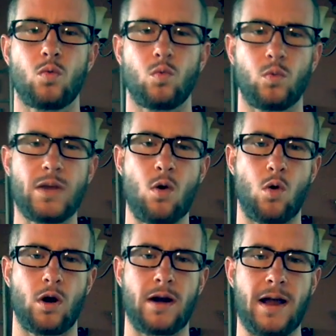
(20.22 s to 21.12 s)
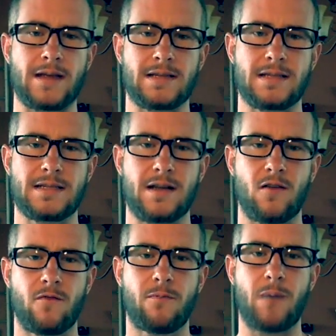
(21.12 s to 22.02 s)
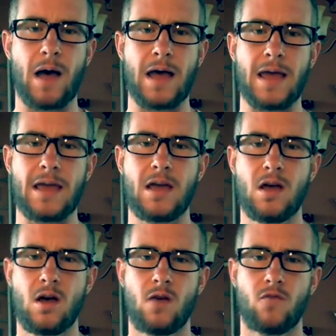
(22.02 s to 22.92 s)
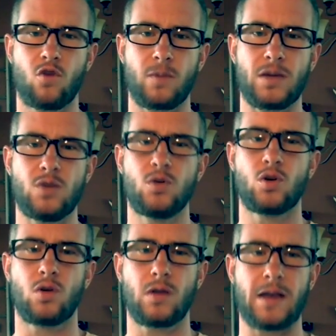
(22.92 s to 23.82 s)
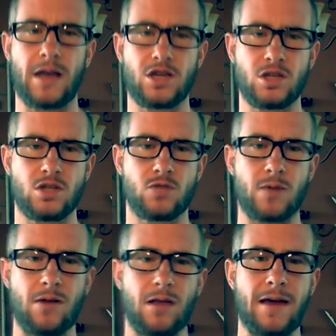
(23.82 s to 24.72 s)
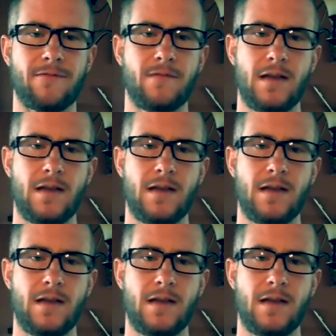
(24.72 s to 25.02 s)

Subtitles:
reorganize itself by forming new neural connections throughout life.